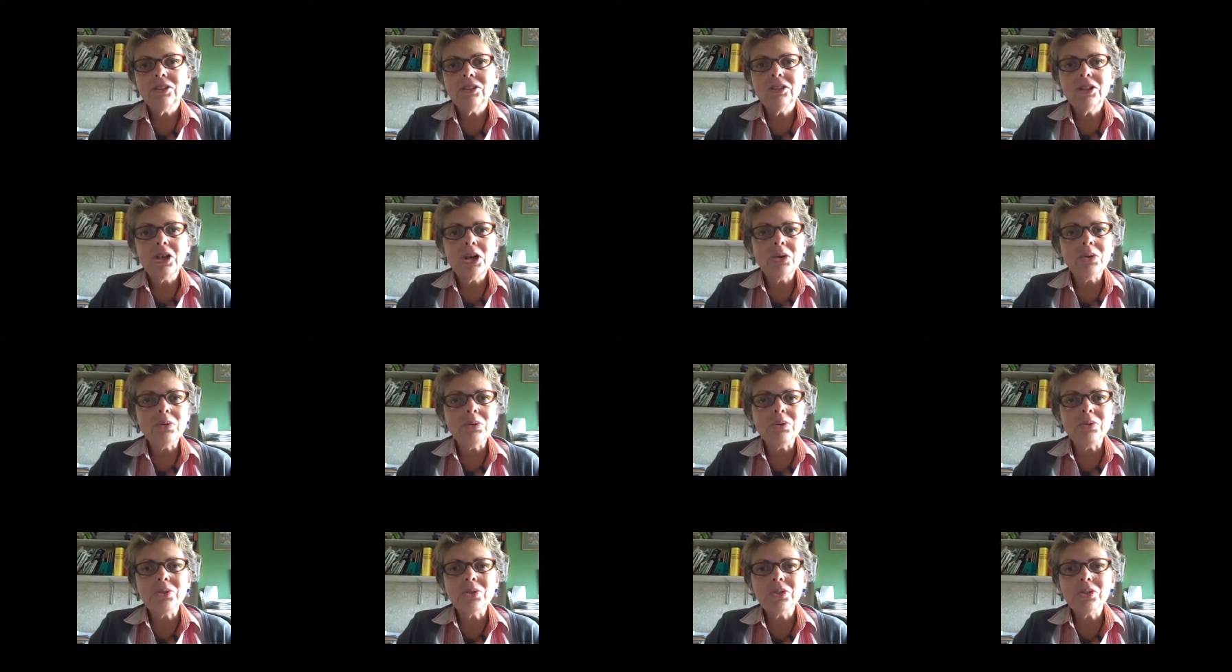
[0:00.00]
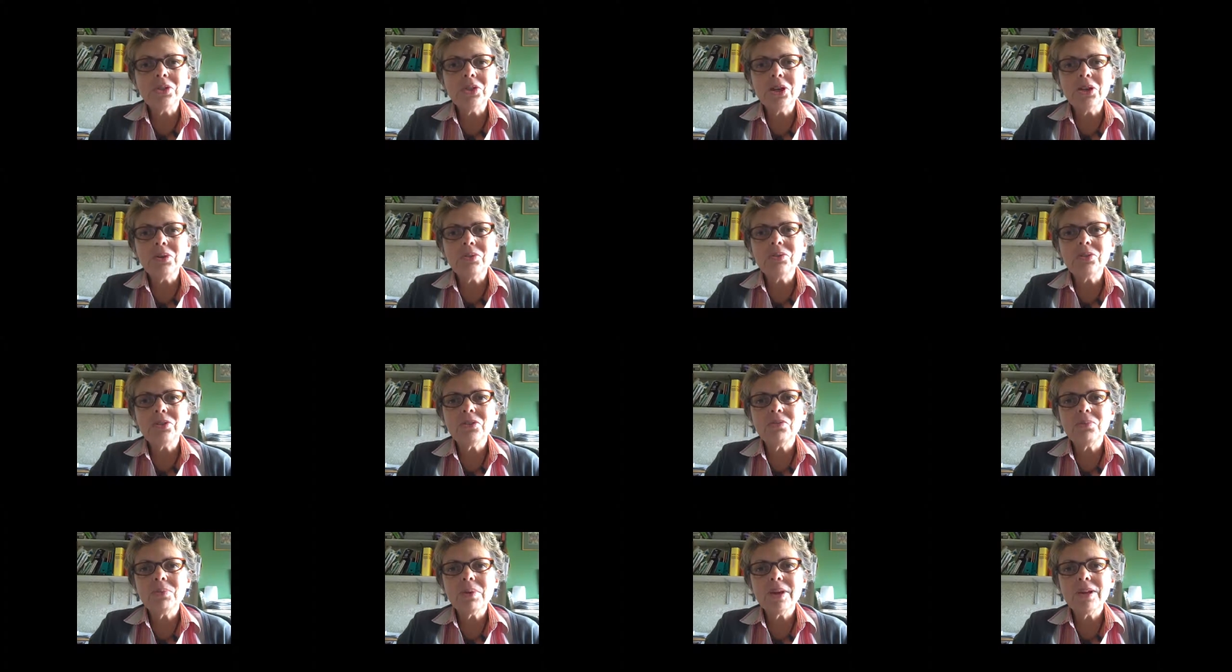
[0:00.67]
loads and
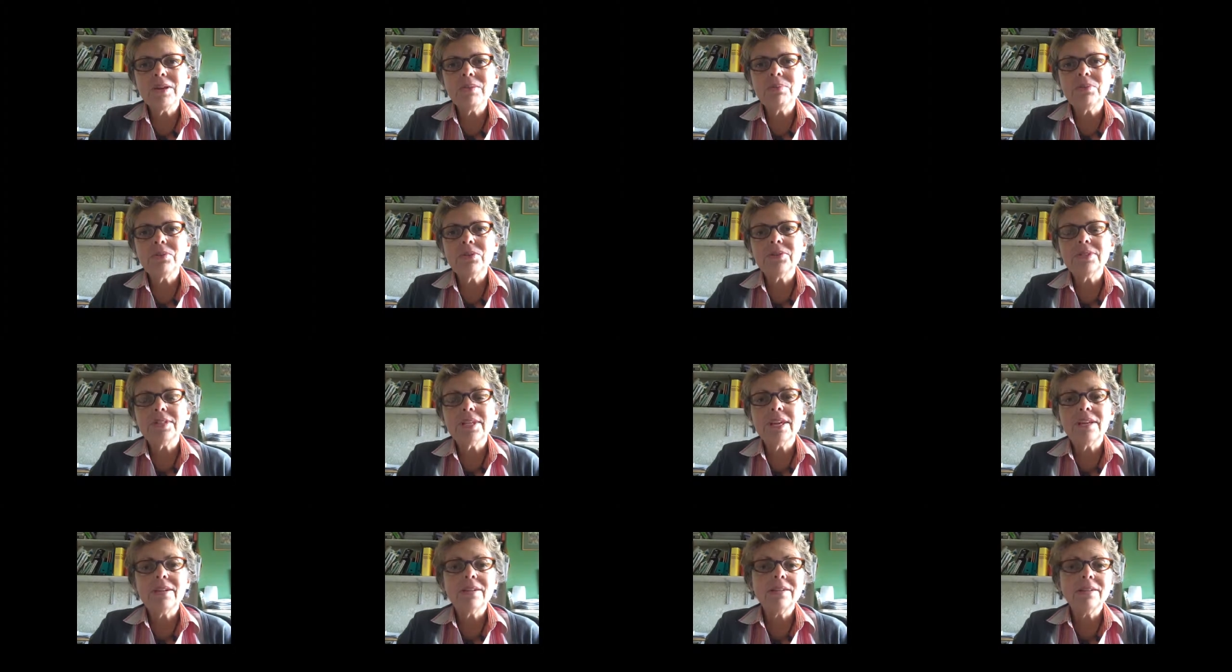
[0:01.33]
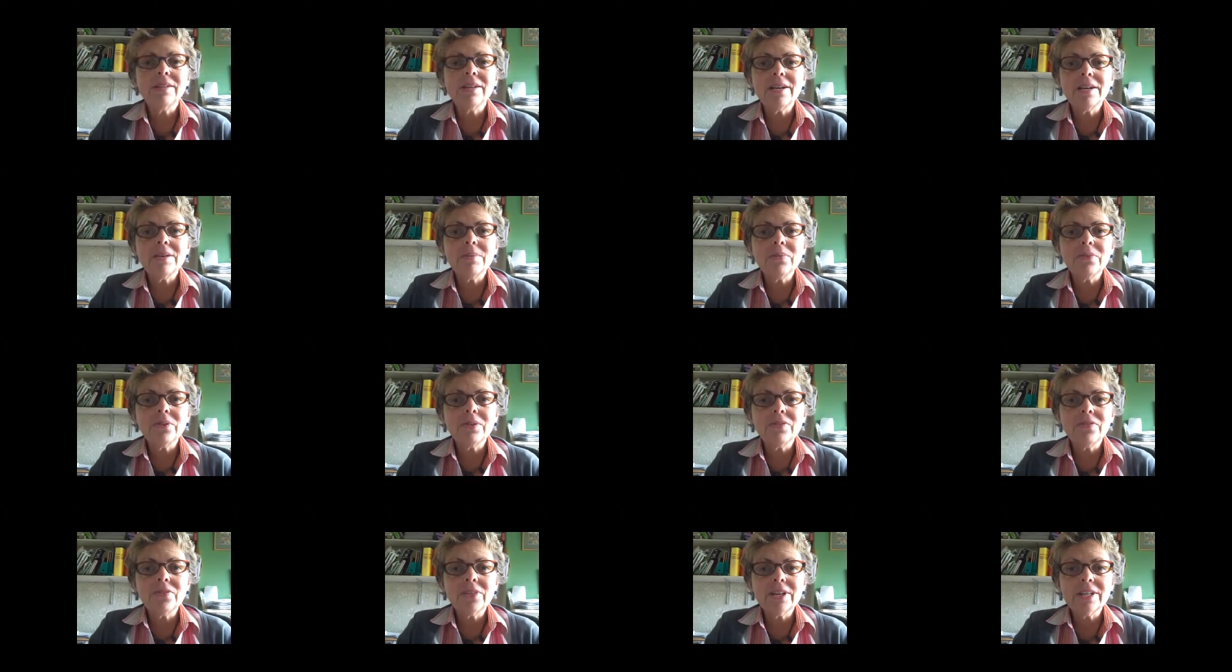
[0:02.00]
loads of papers, and
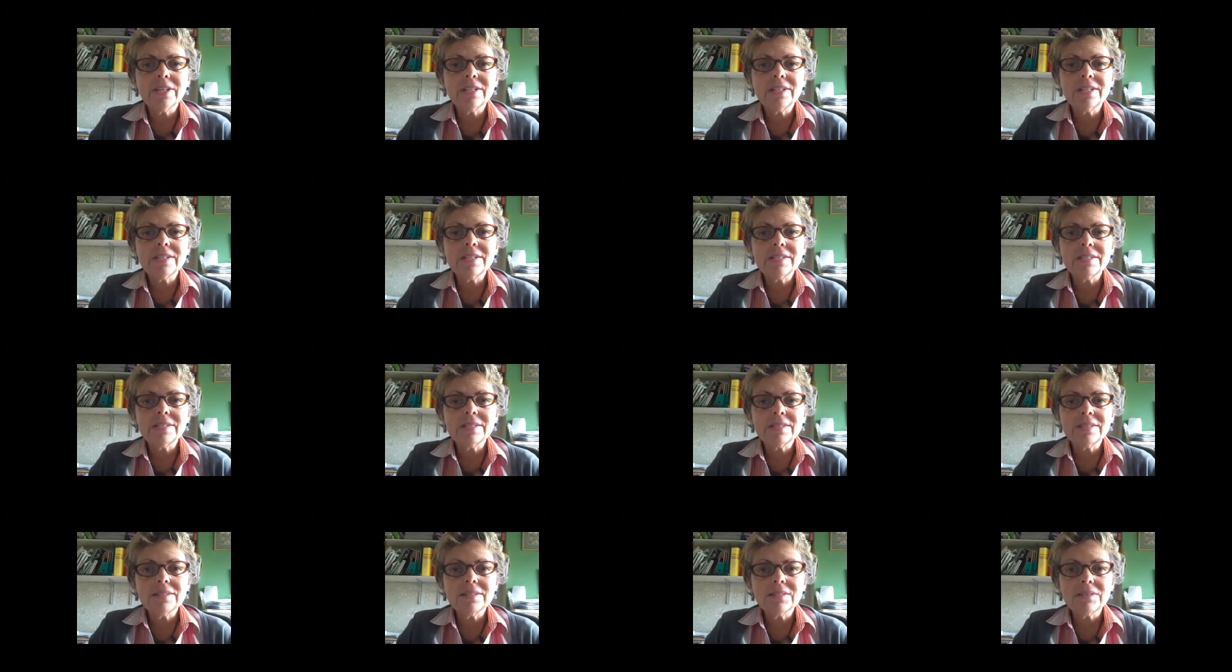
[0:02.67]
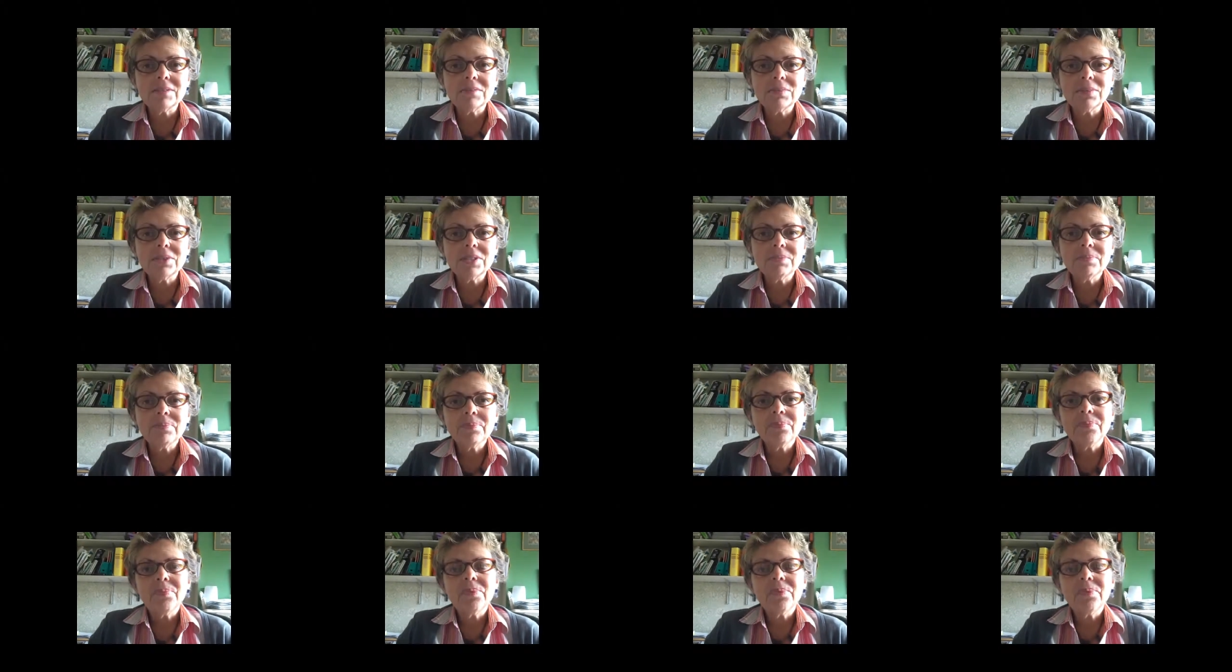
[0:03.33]
elaborate filing systems.